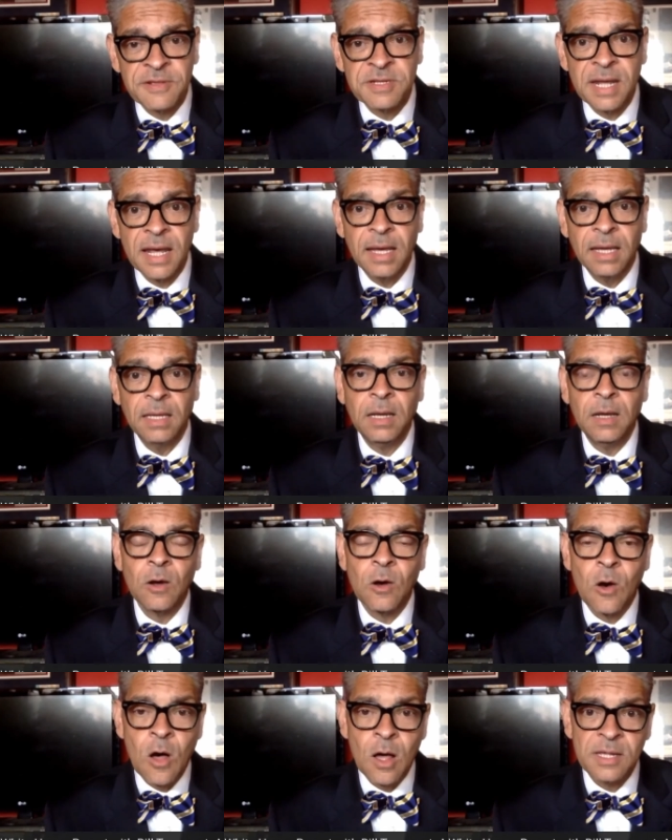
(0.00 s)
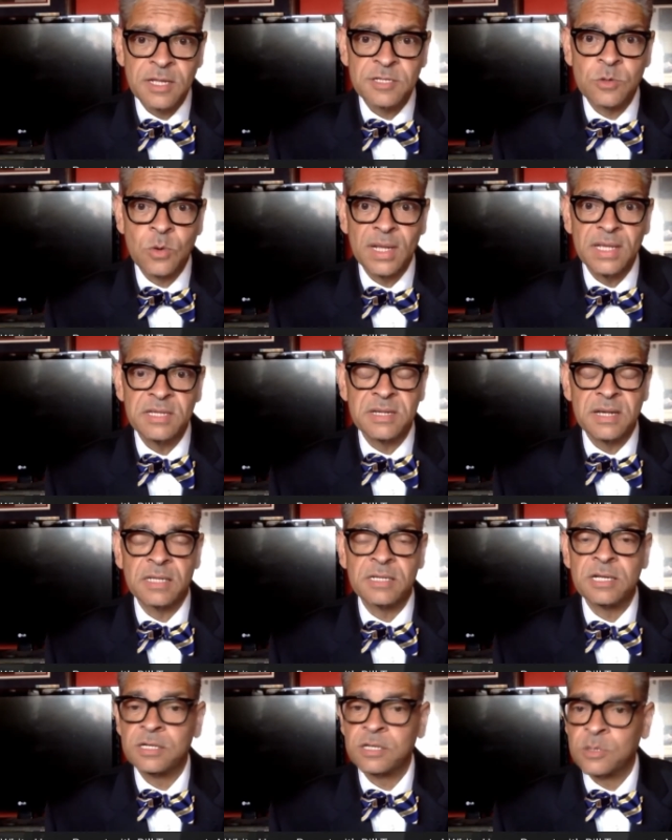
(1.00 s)
day, August
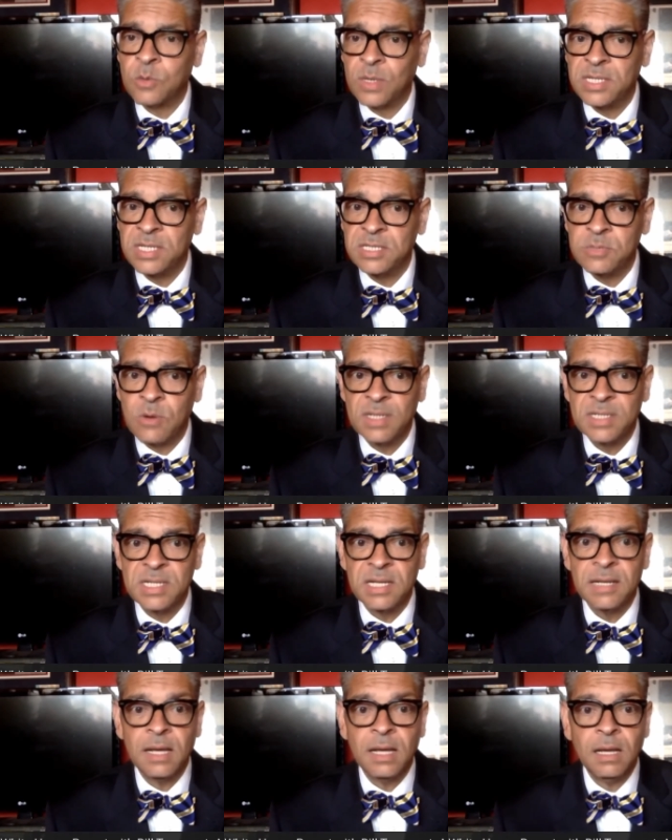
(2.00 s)
26, 2020.